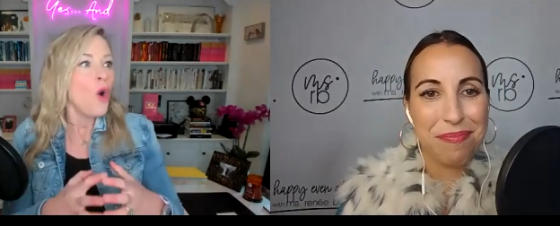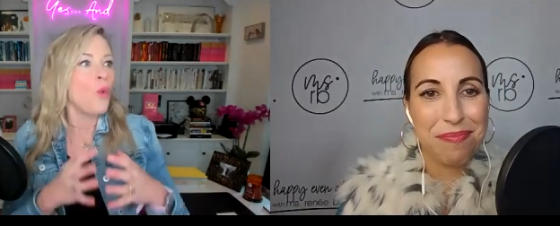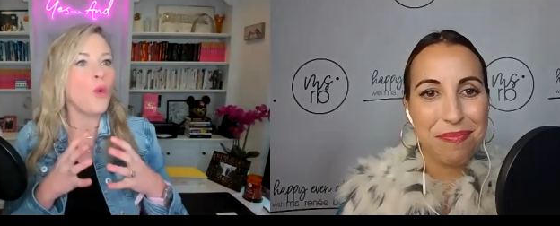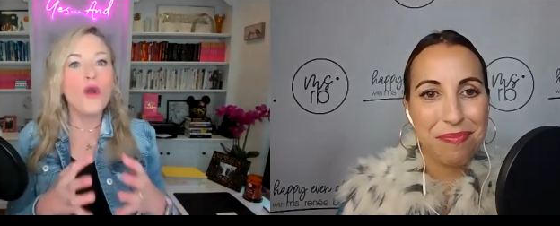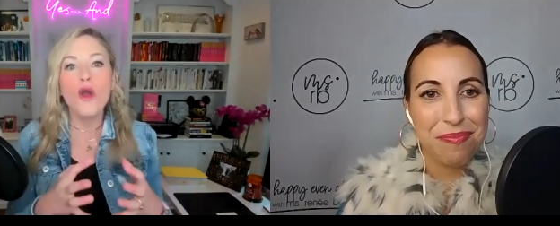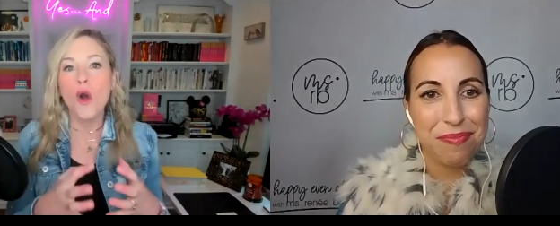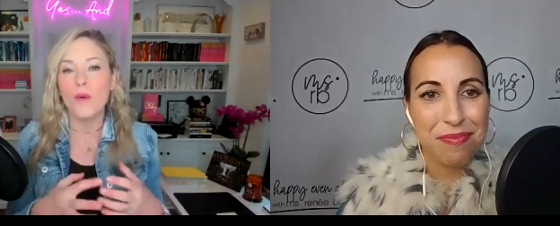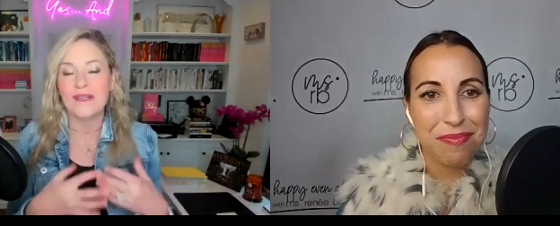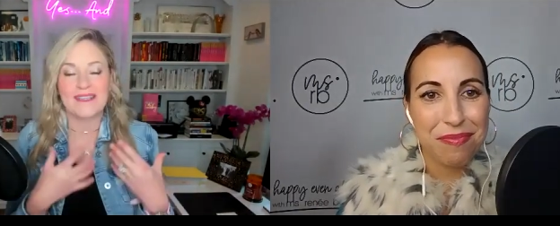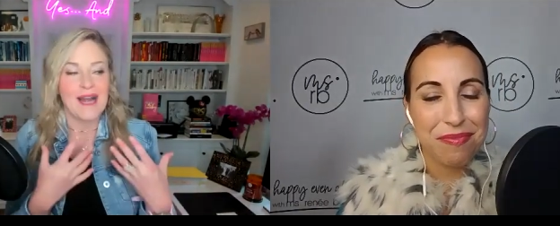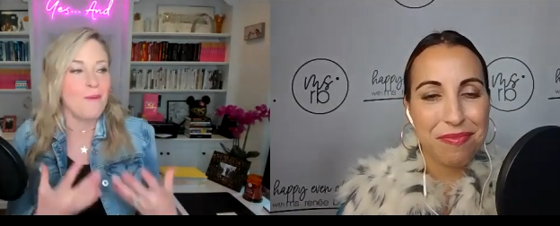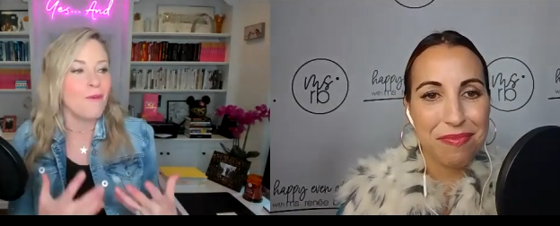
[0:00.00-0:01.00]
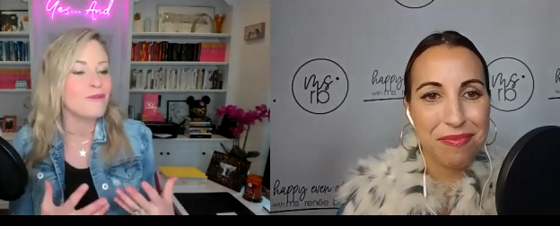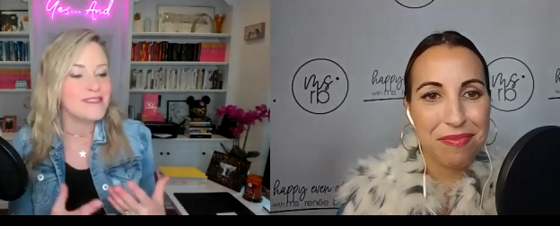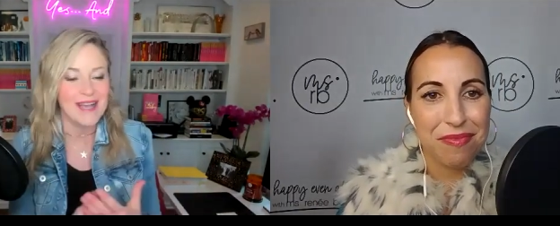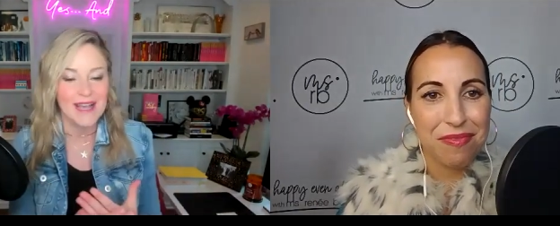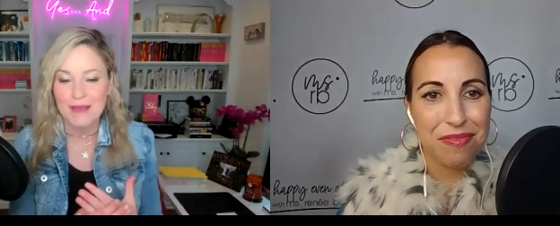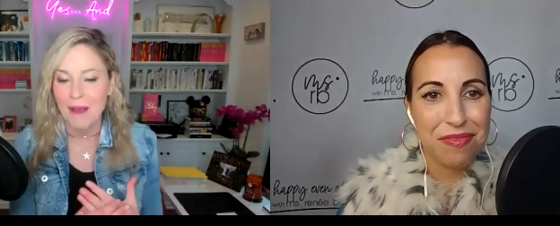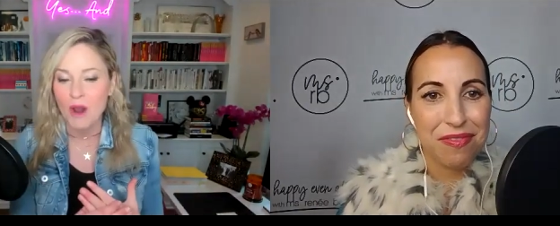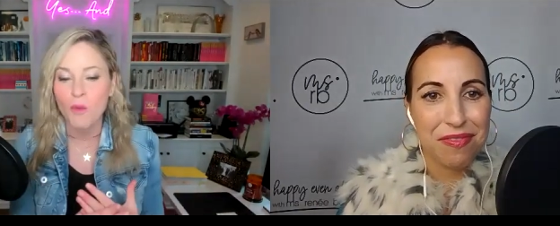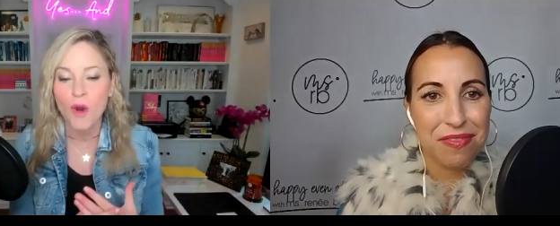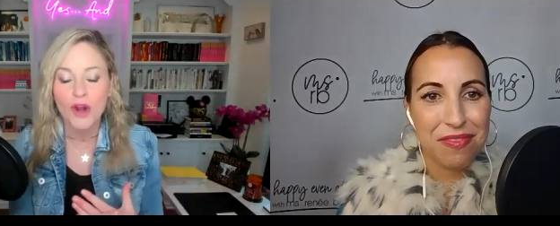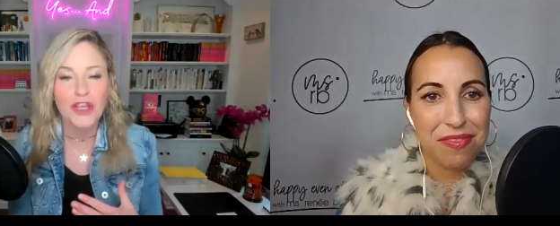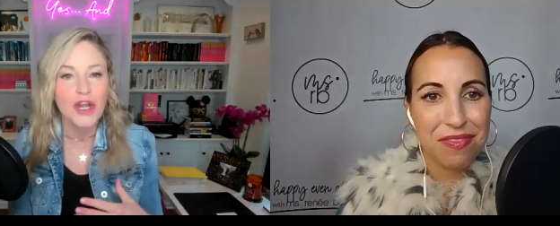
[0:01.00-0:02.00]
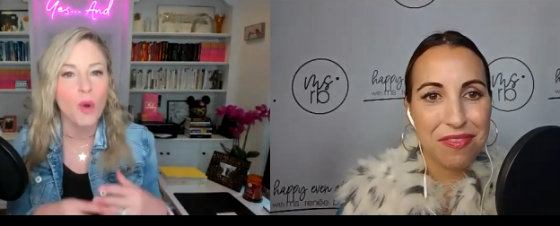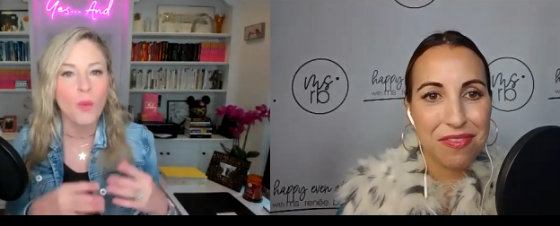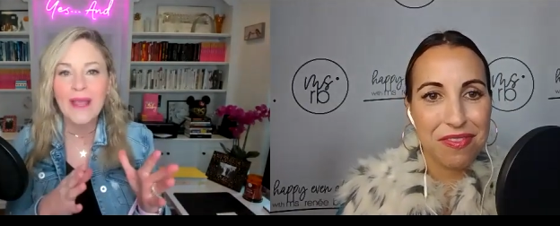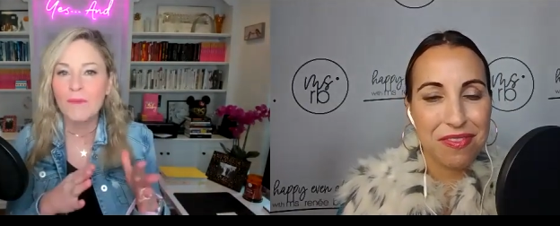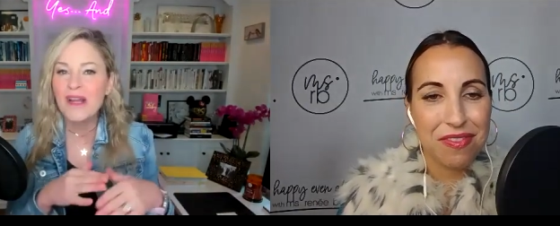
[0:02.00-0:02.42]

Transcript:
Speaker 1: we're always and i'm always saying in my work you know we